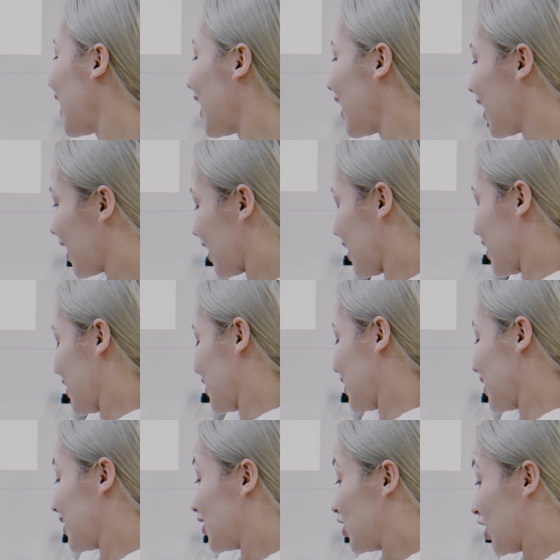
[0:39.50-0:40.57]
And
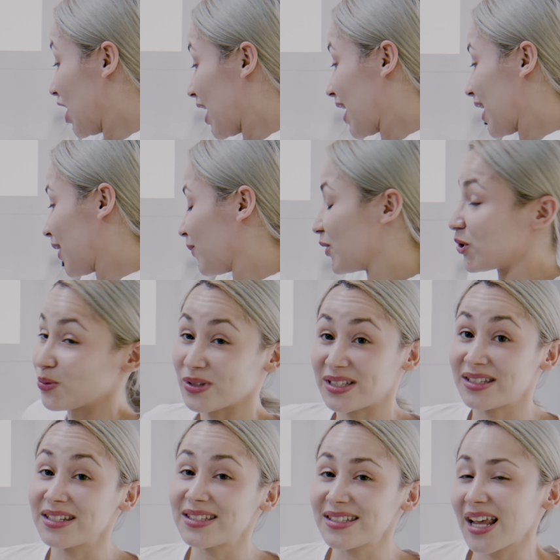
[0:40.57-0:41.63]
today,
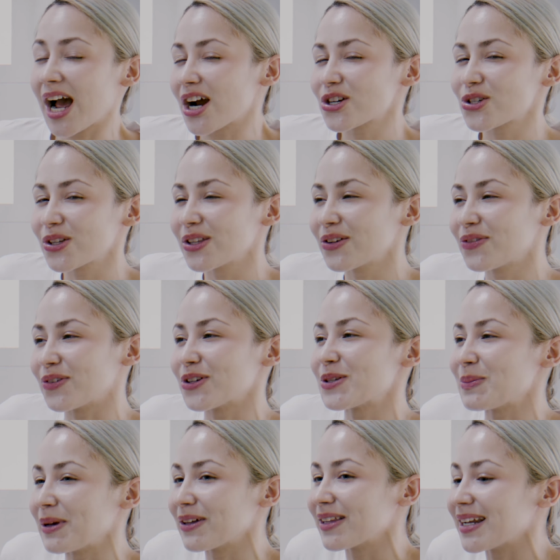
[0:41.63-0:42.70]
this is actually the first
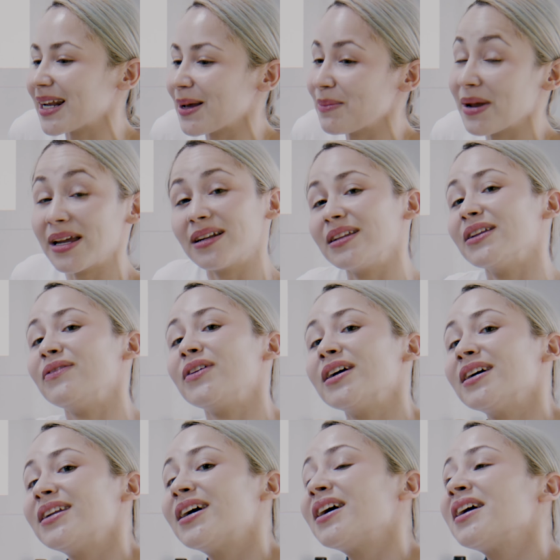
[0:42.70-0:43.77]
meal that I made,
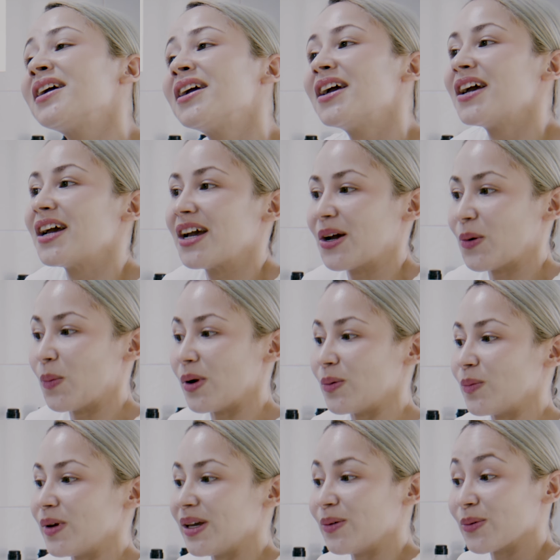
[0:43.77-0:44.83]
Olivia and I, when
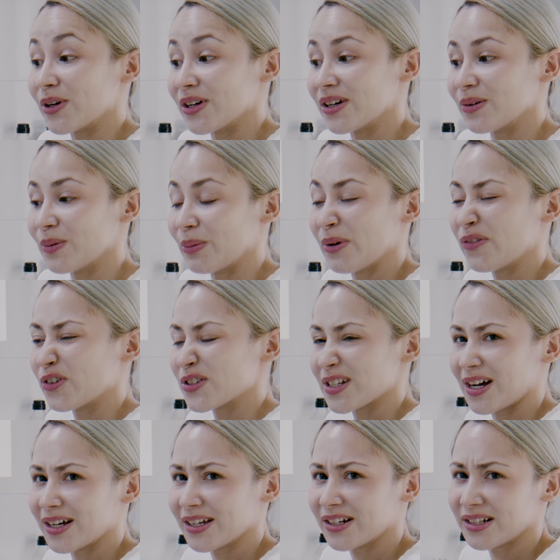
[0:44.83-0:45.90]
we first
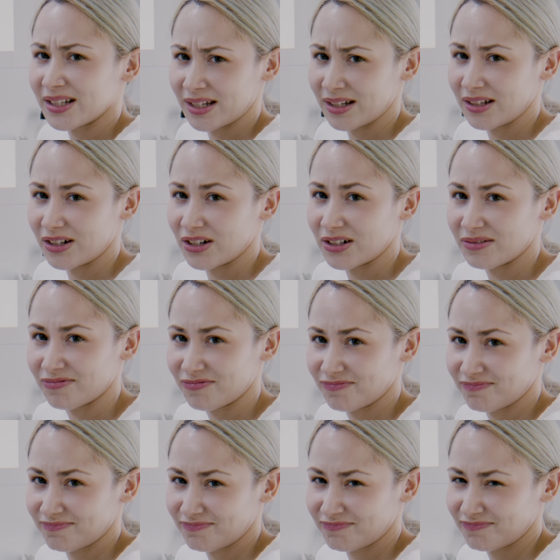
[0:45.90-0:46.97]
got here, I think our
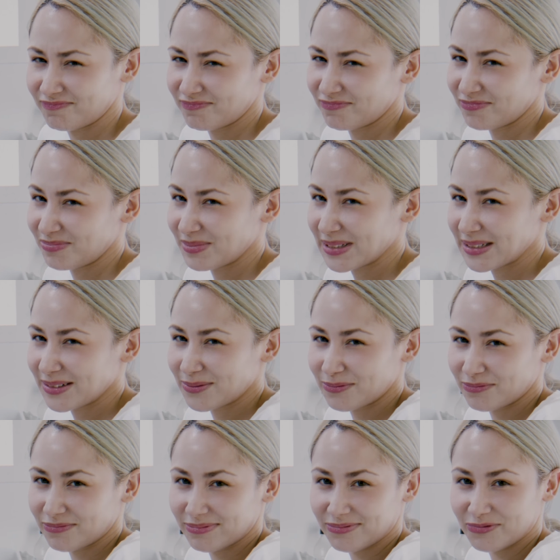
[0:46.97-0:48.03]

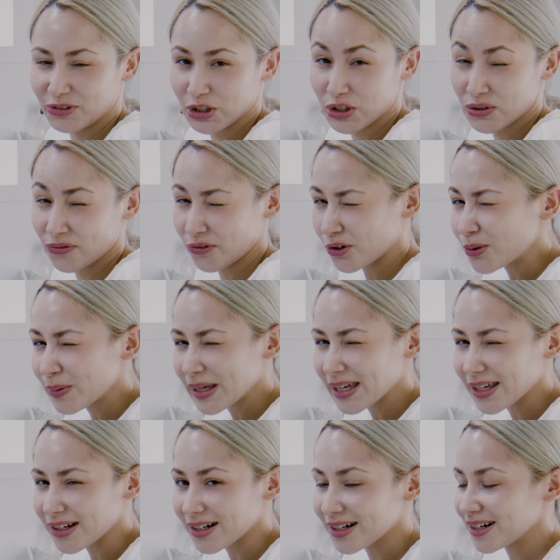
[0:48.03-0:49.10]
first full week
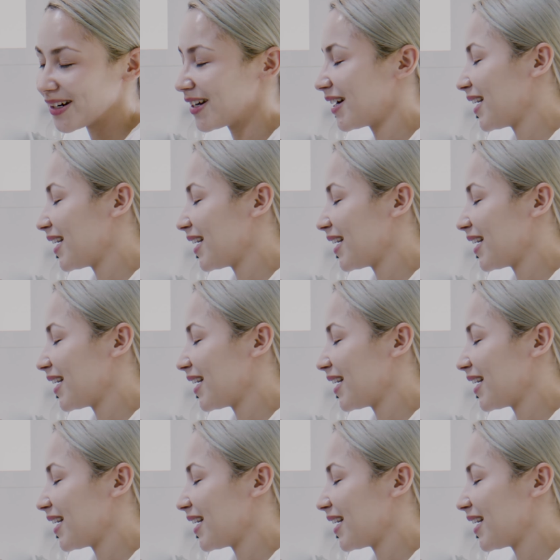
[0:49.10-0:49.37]
here.